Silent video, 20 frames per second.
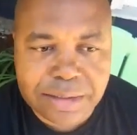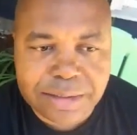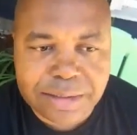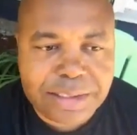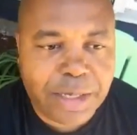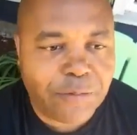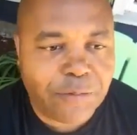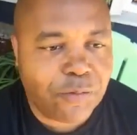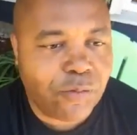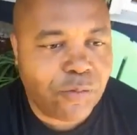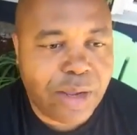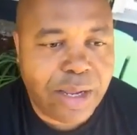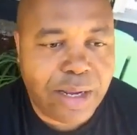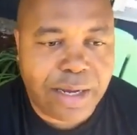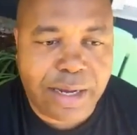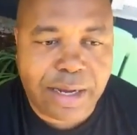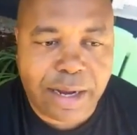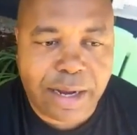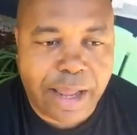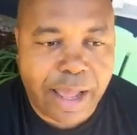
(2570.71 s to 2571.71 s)
different,
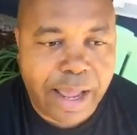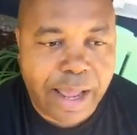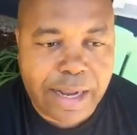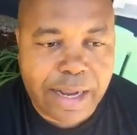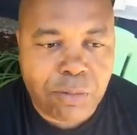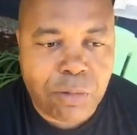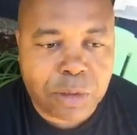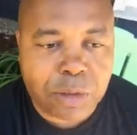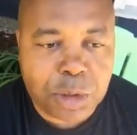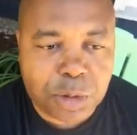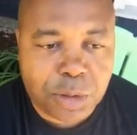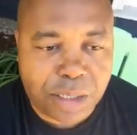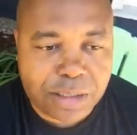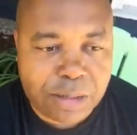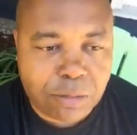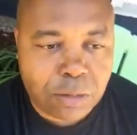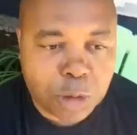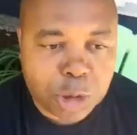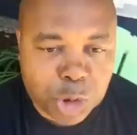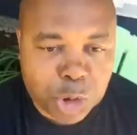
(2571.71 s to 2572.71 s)
and they will
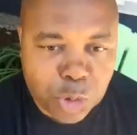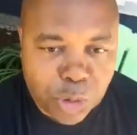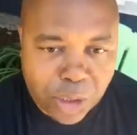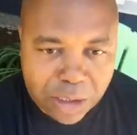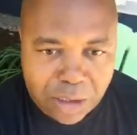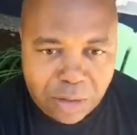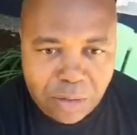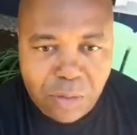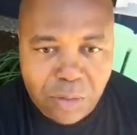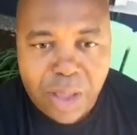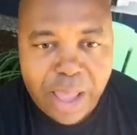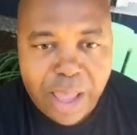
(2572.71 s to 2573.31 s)
trick you.